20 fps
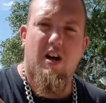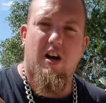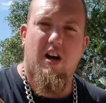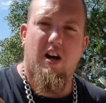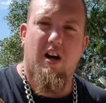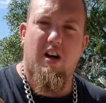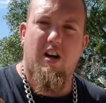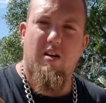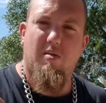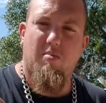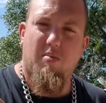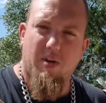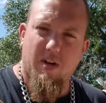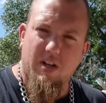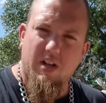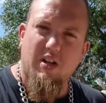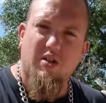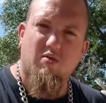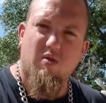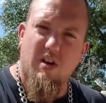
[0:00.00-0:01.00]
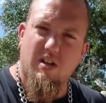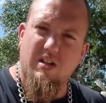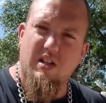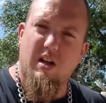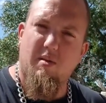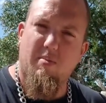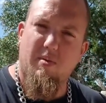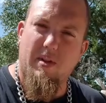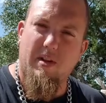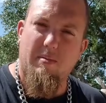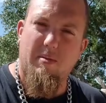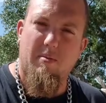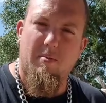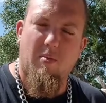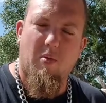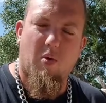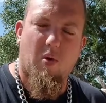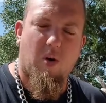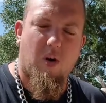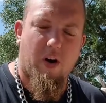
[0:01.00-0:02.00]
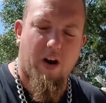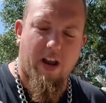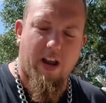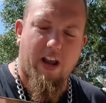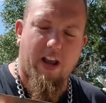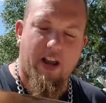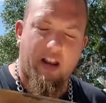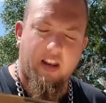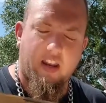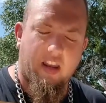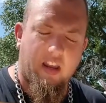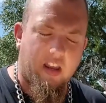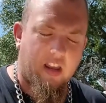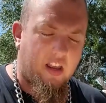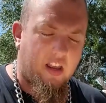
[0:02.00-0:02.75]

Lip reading: but it does rust up a little bit more, and